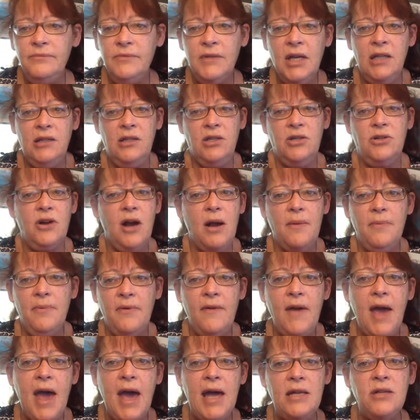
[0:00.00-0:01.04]
At the drop
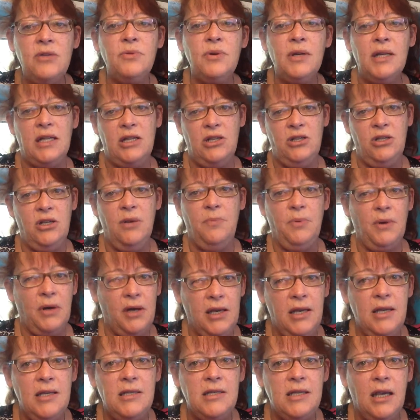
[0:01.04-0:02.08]
of a hat. It's really super
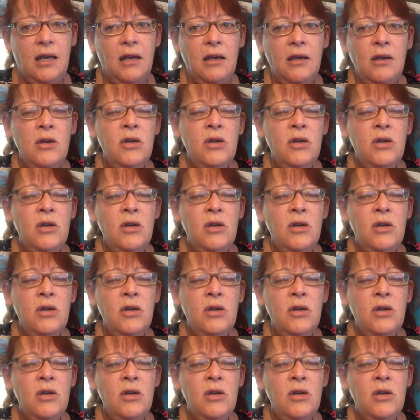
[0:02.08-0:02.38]
easy.